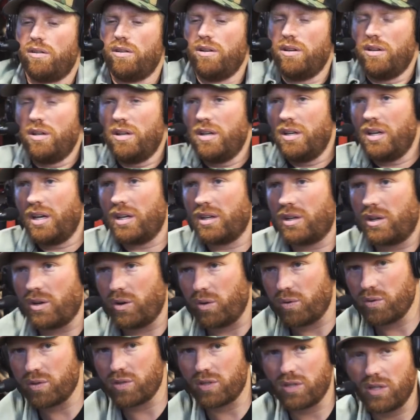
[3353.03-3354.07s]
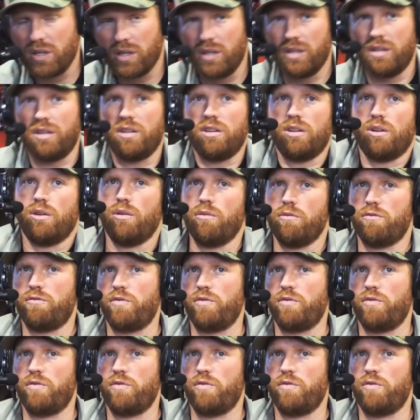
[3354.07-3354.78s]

there. And goats, you know,